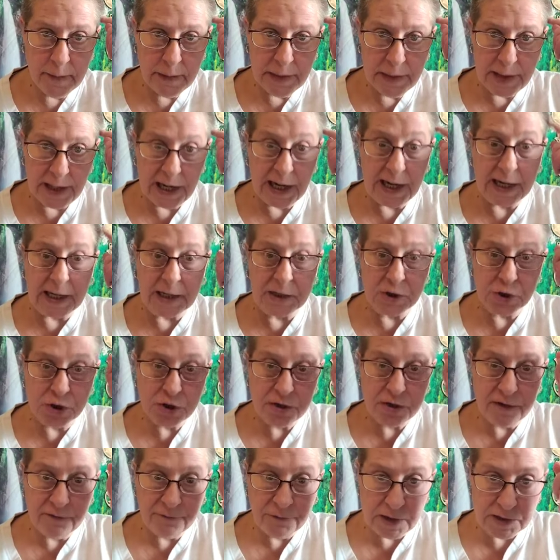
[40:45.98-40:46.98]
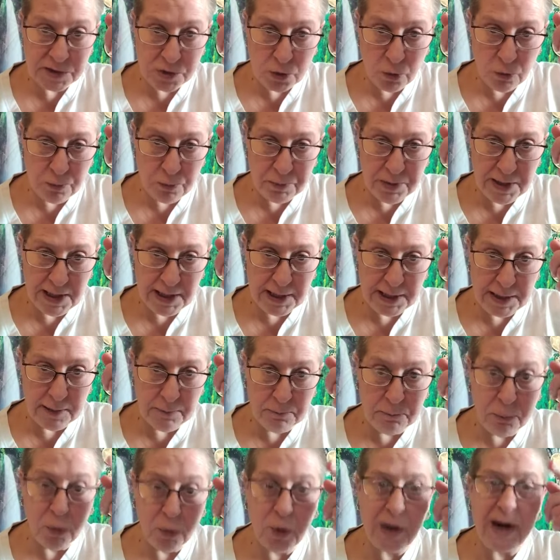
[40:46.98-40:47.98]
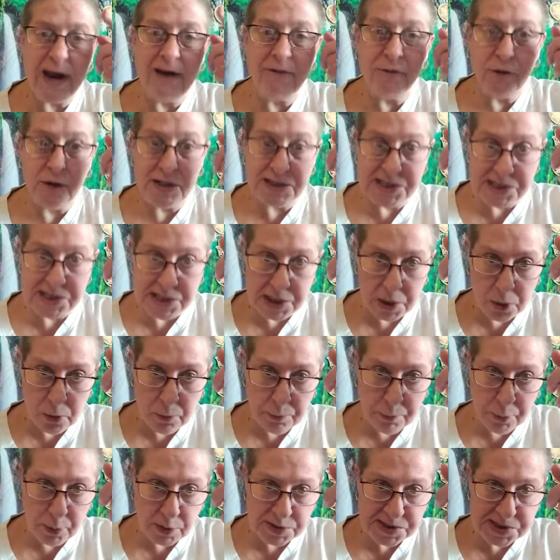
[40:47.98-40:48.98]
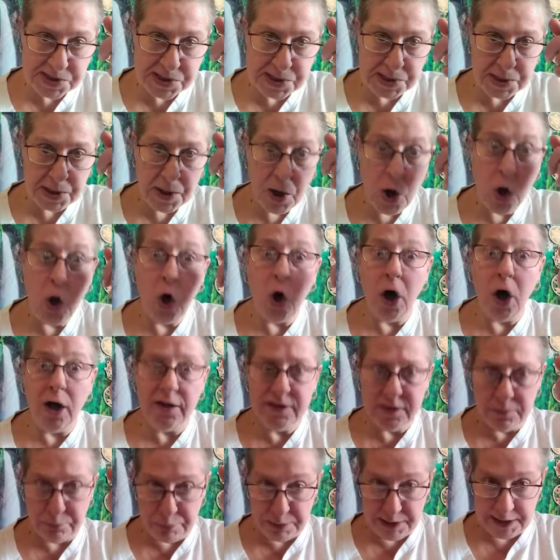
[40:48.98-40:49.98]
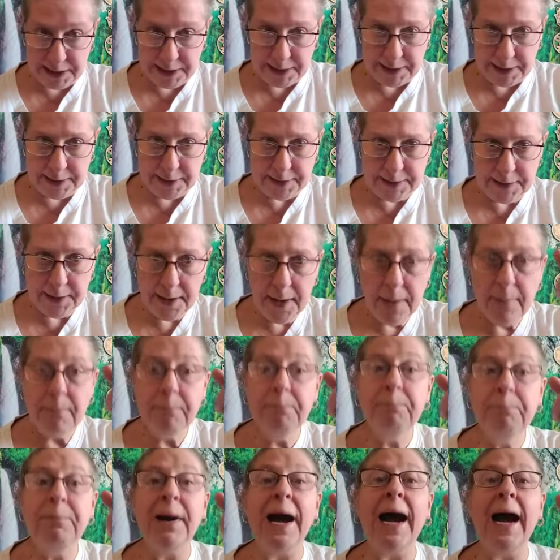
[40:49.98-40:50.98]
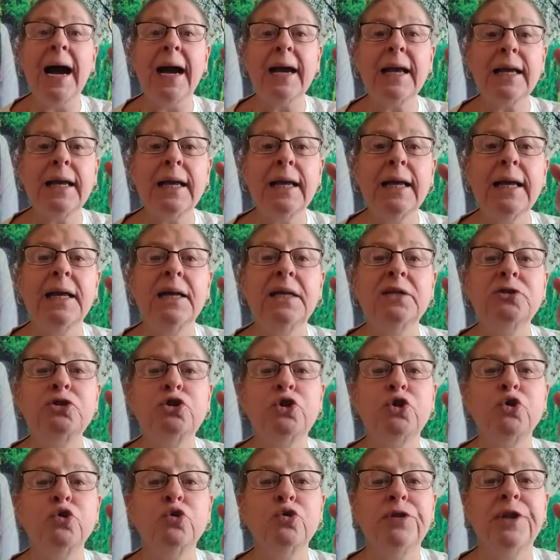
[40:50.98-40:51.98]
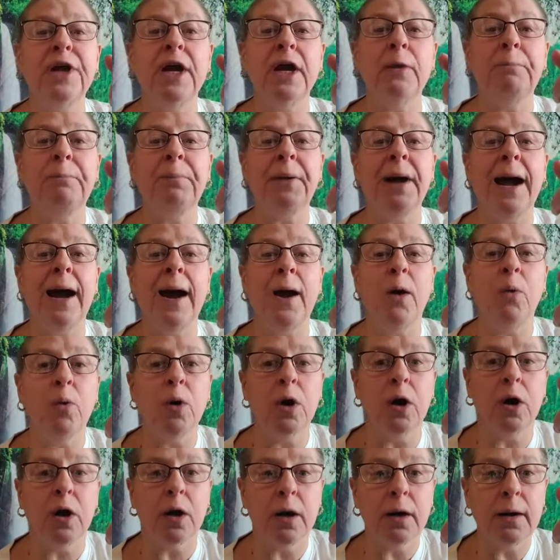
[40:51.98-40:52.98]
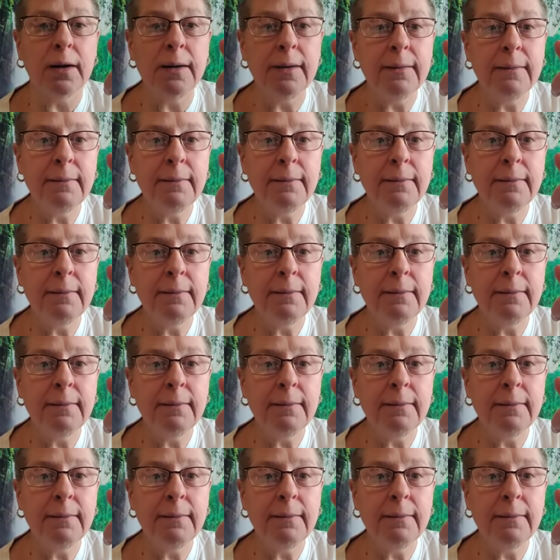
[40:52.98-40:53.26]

that I can shift this whole planet and put every single person on the planet back into their power.